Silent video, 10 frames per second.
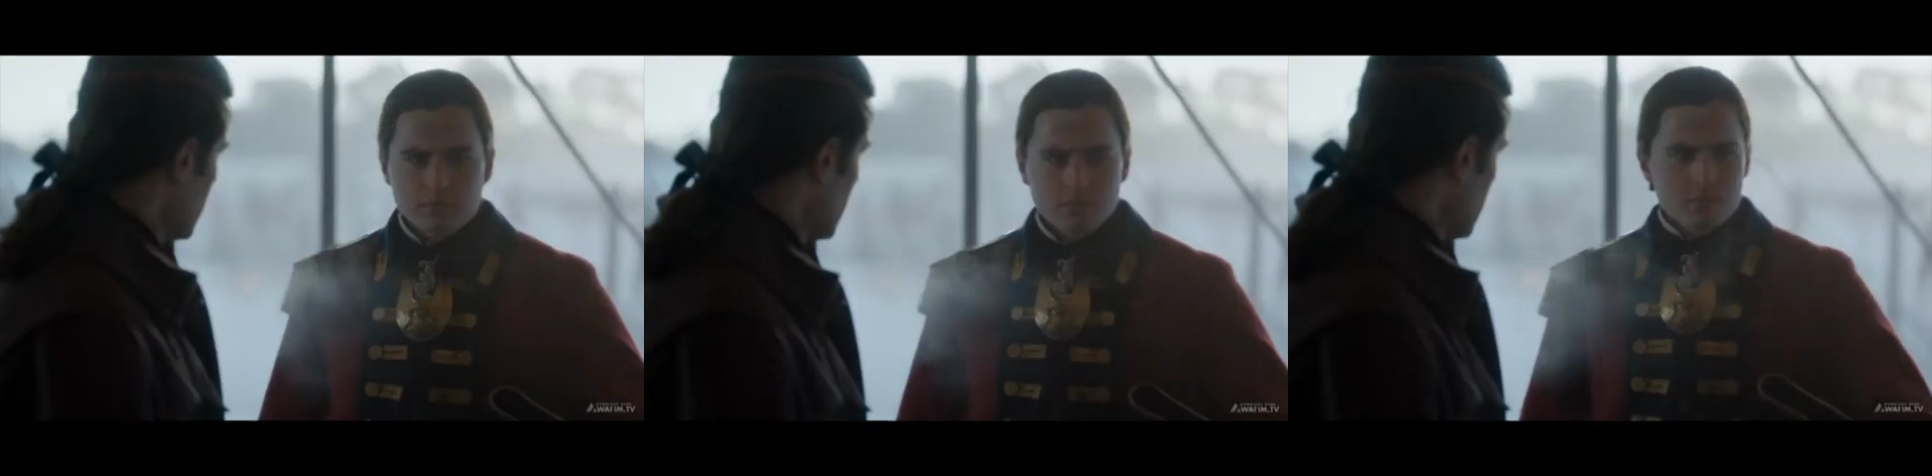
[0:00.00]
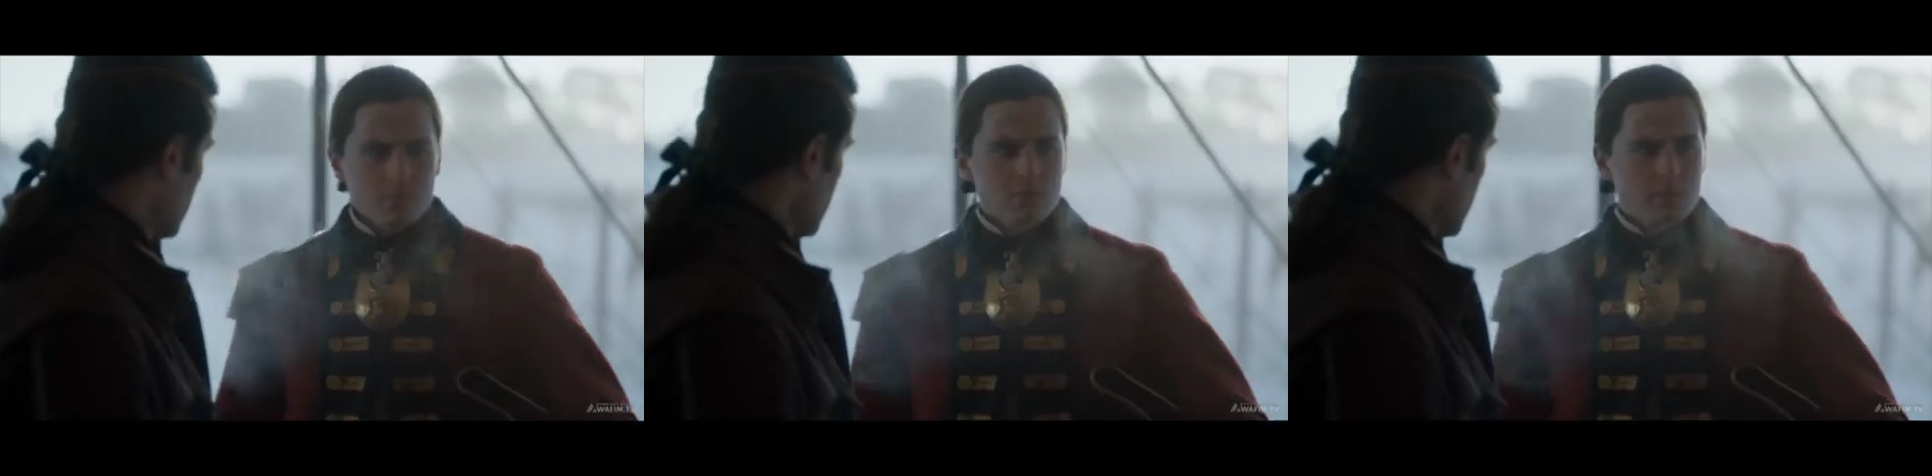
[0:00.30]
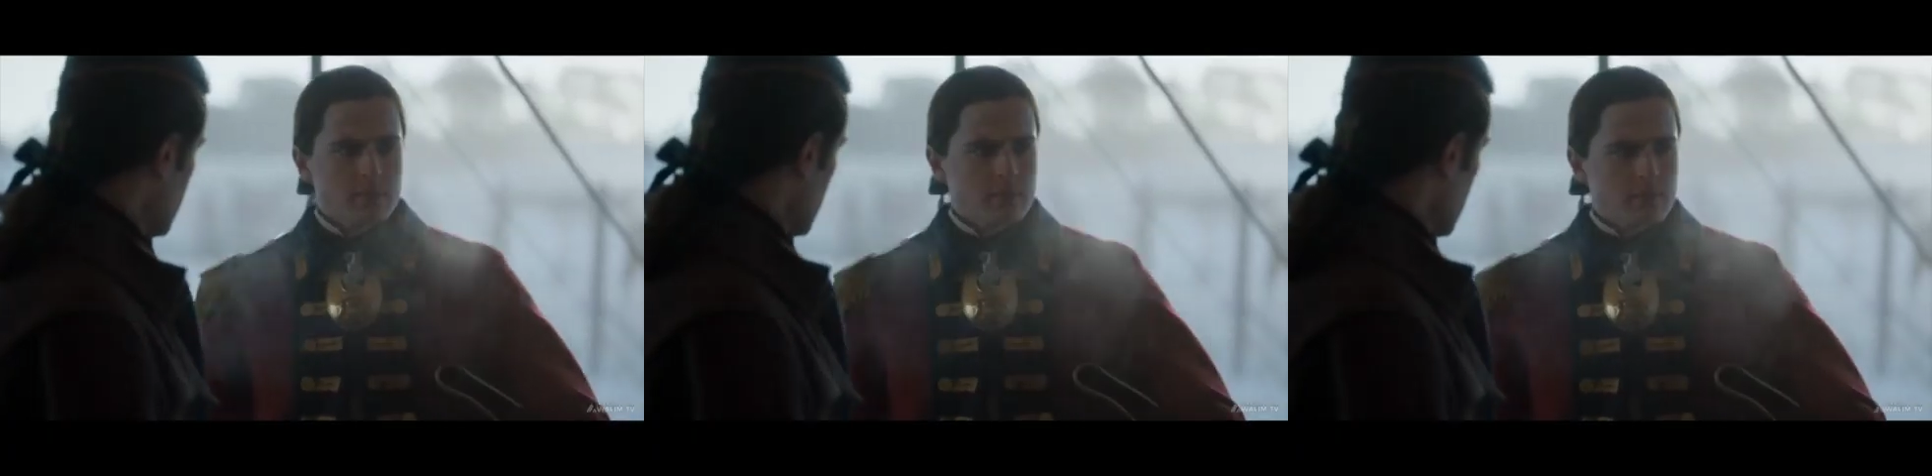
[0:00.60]
to.
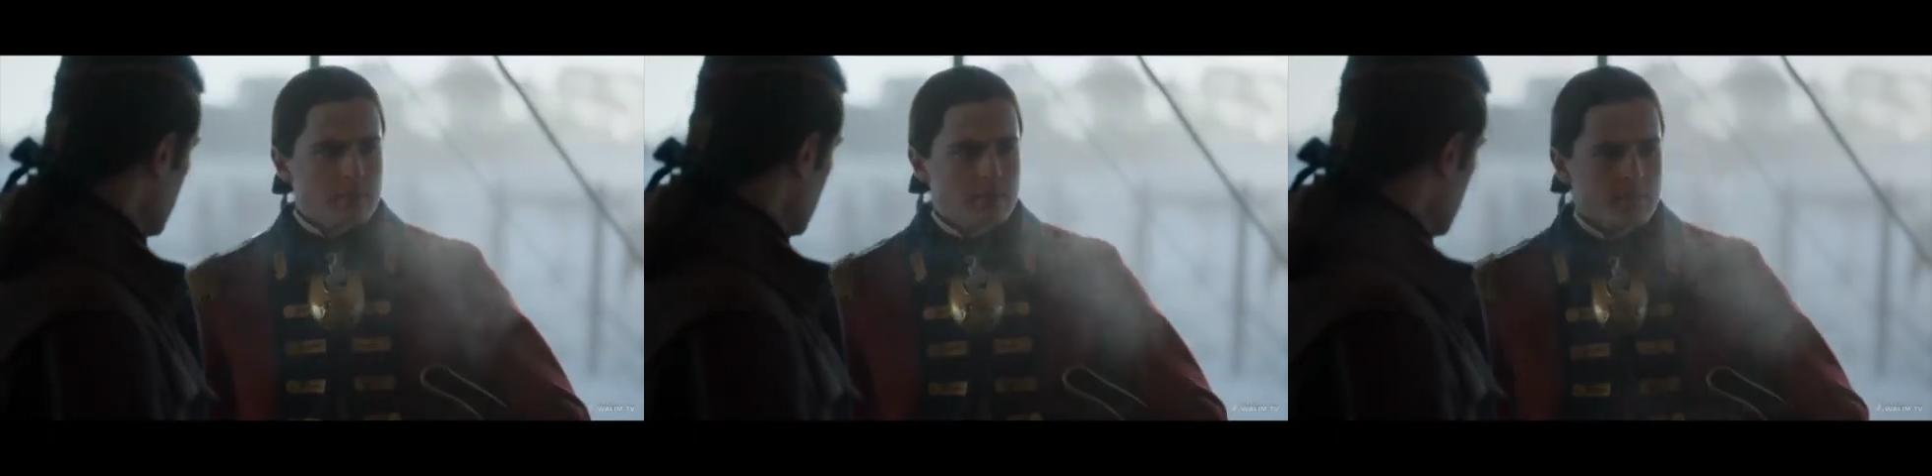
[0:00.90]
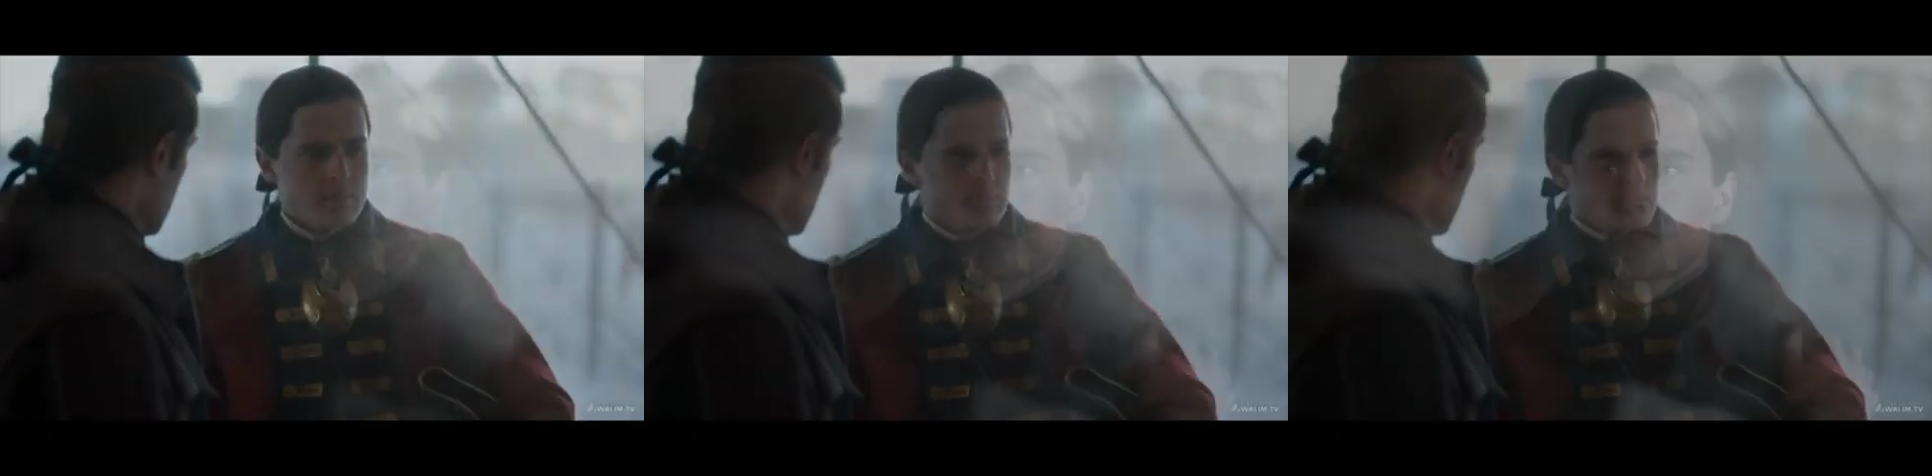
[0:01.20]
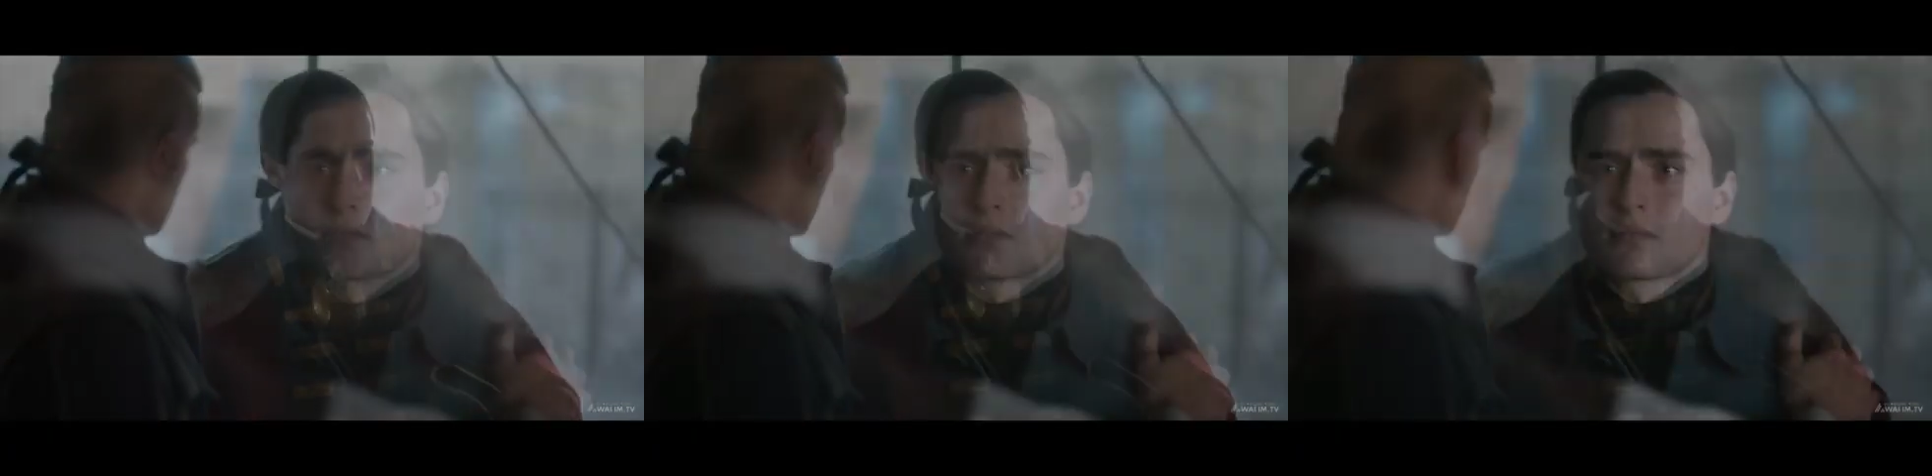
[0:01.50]
As
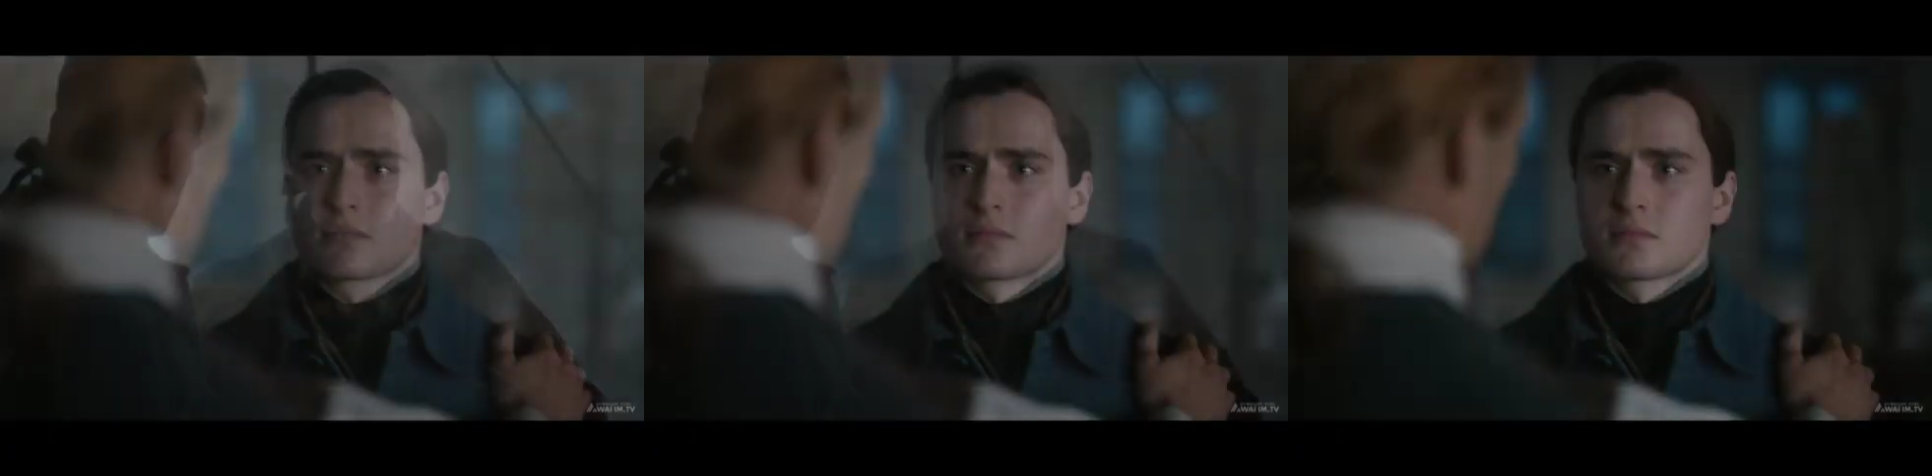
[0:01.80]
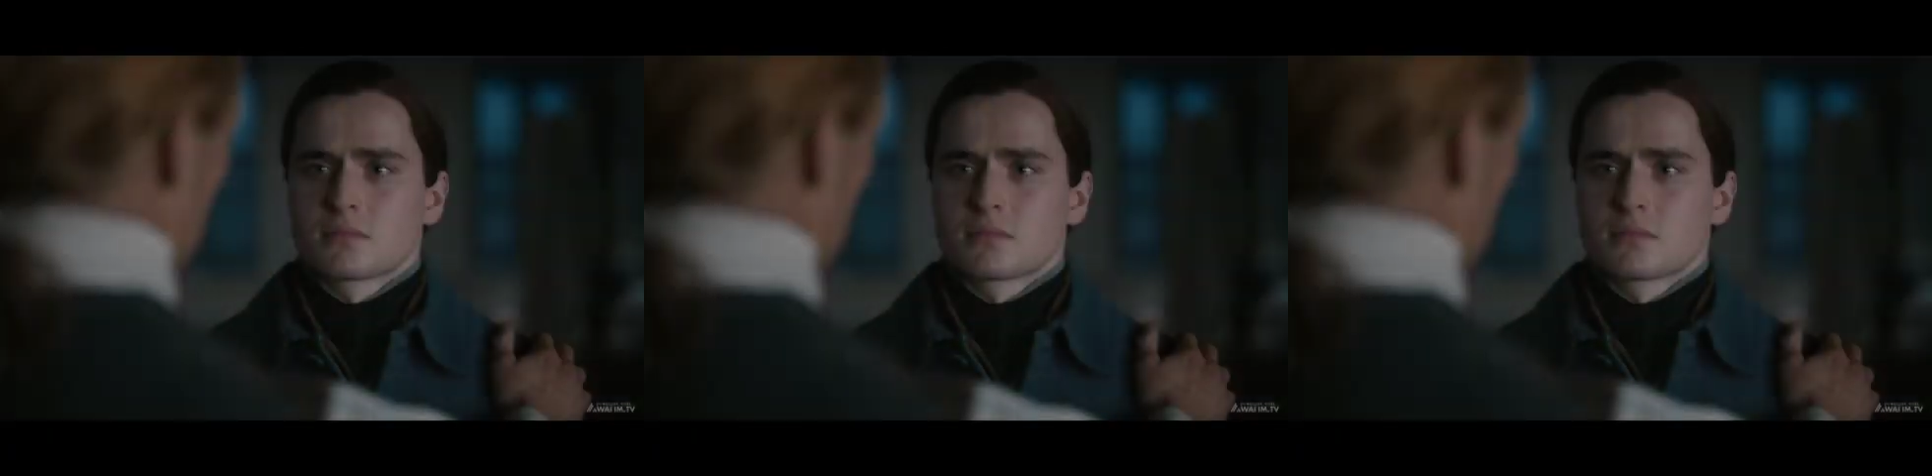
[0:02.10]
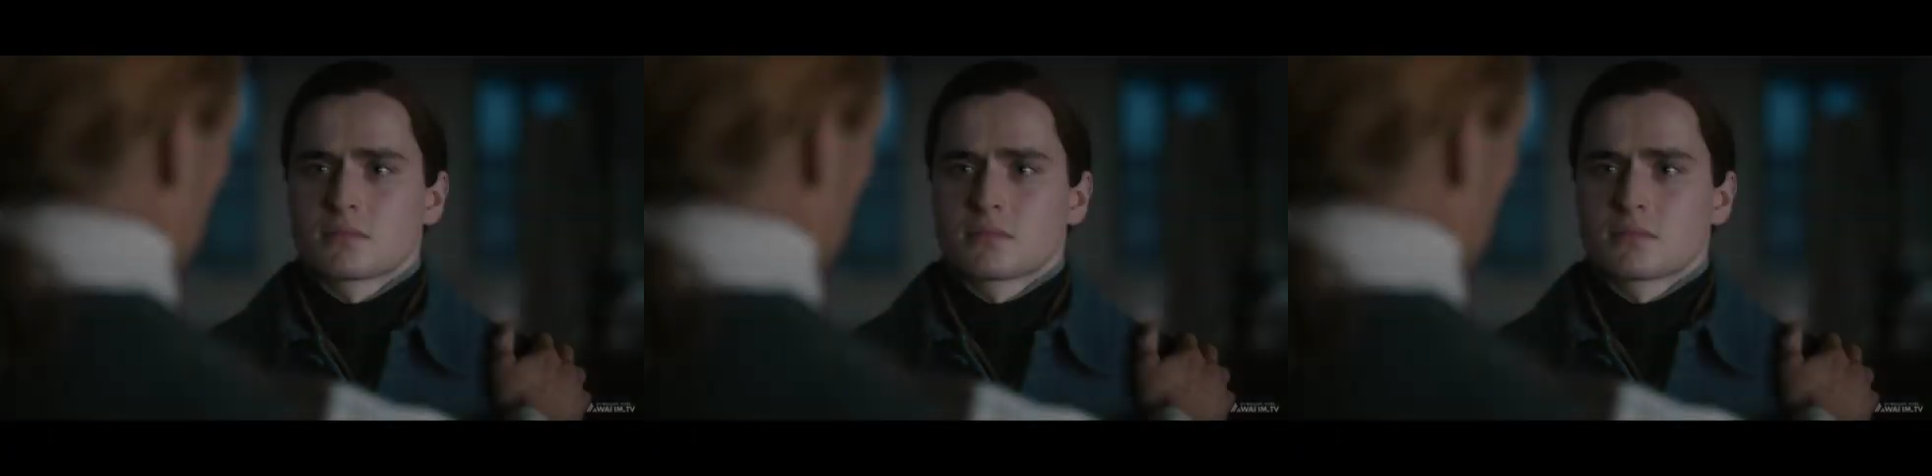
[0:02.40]
night comes and Claire
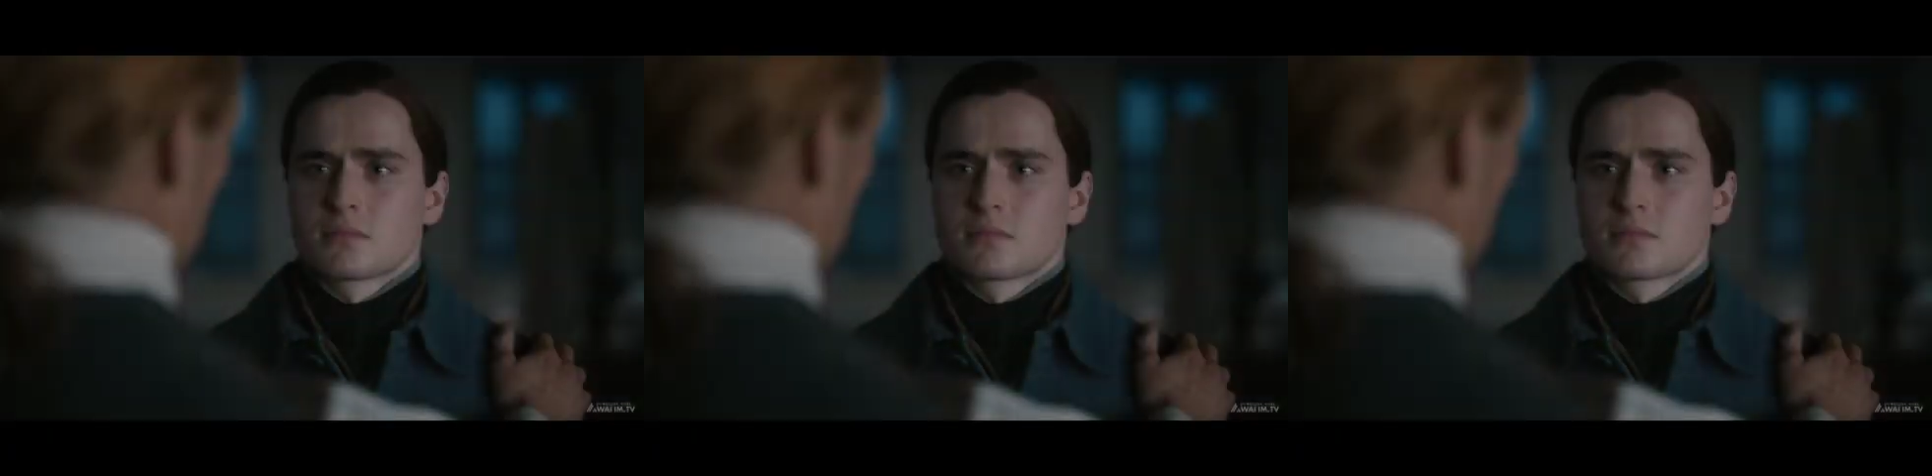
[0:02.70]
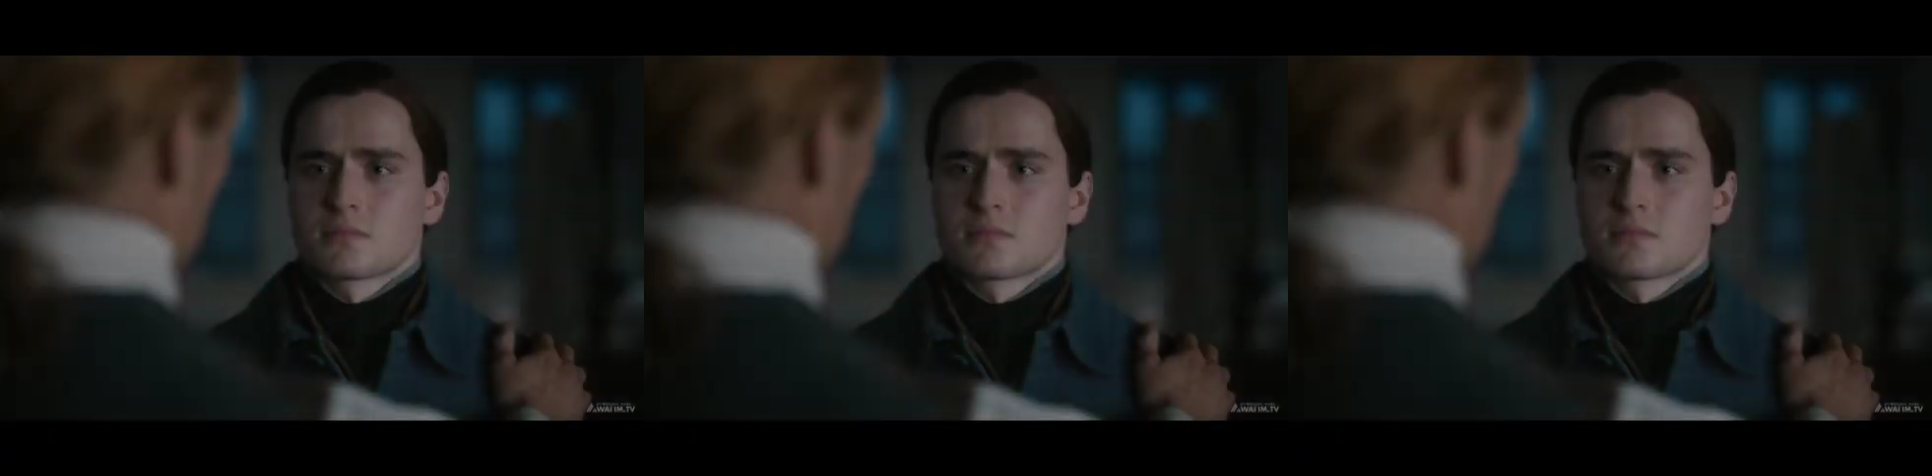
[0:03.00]
and Jamie